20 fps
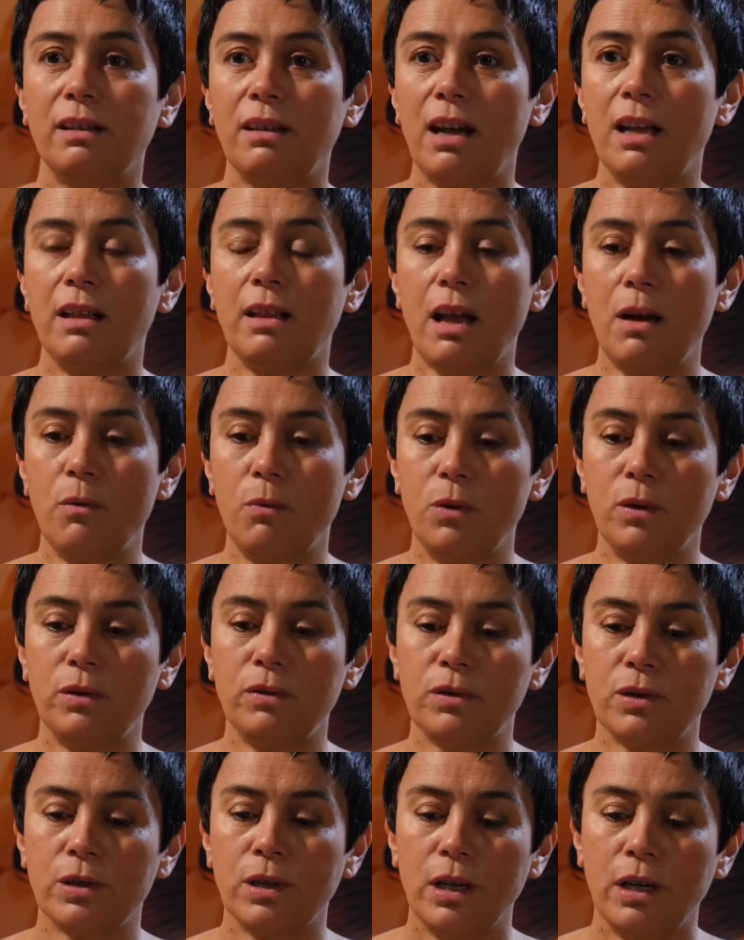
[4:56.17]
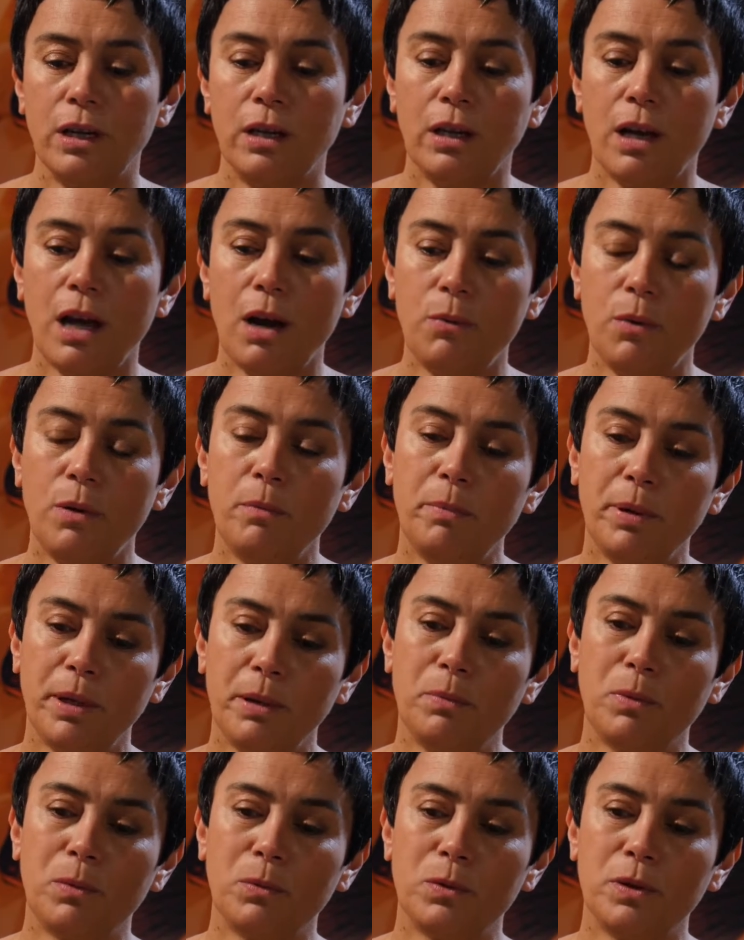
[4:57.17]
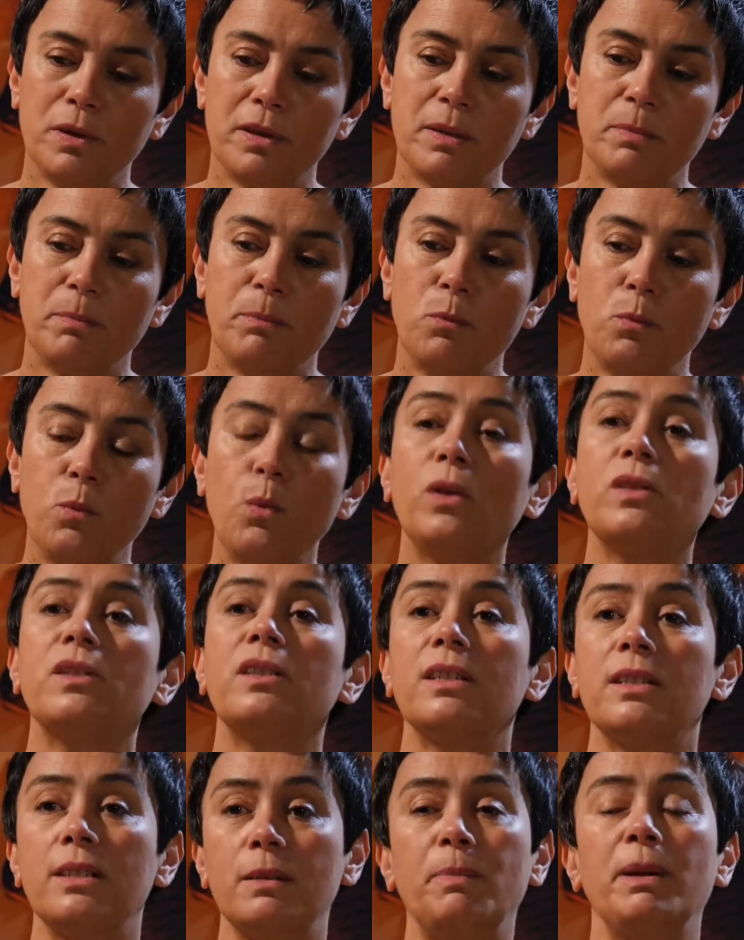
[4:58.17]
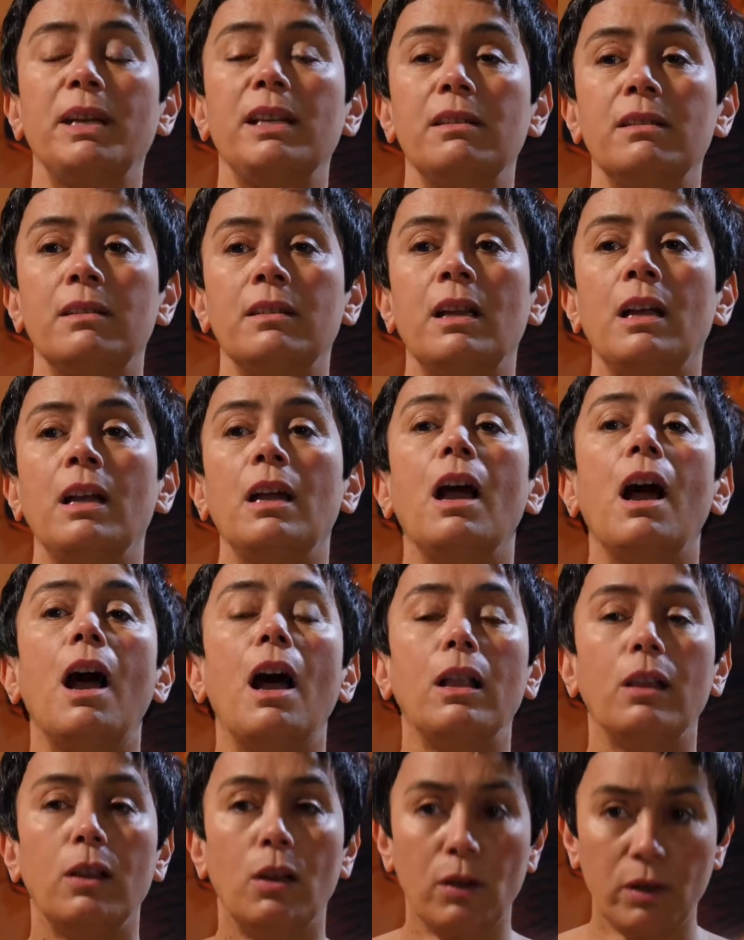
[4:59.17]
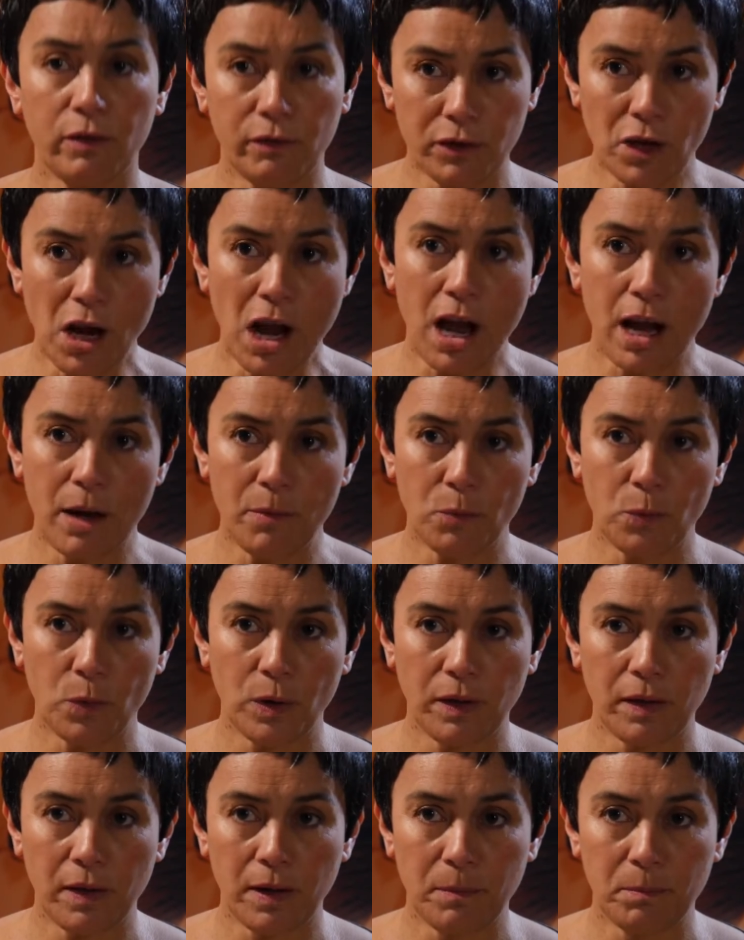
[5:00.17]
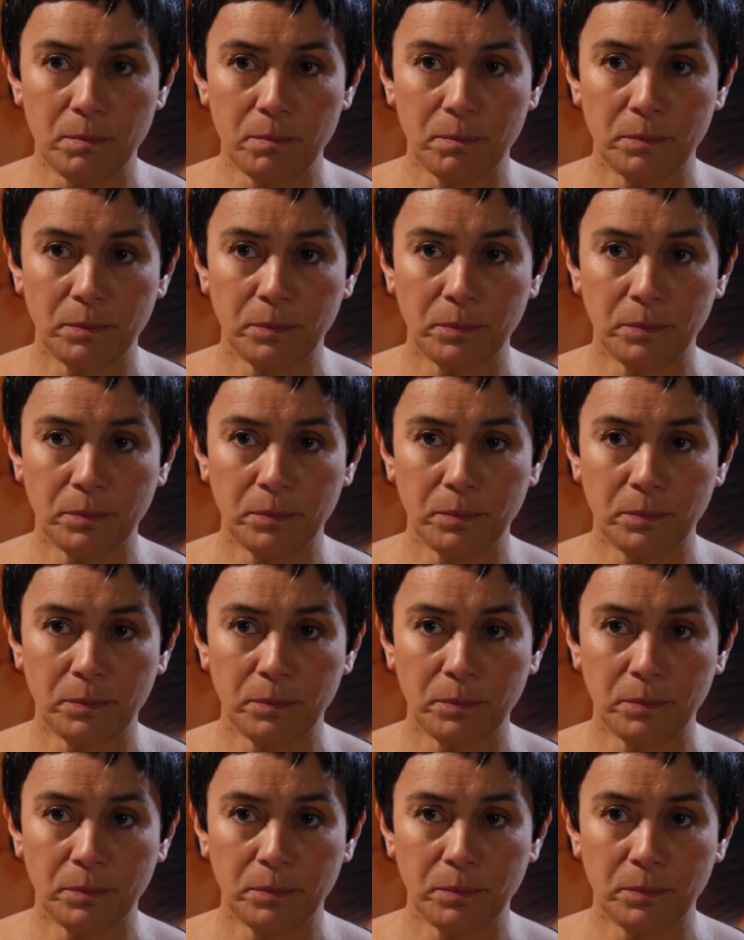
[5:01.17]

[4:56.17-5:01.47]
I want people to want to spend a lot of time with them.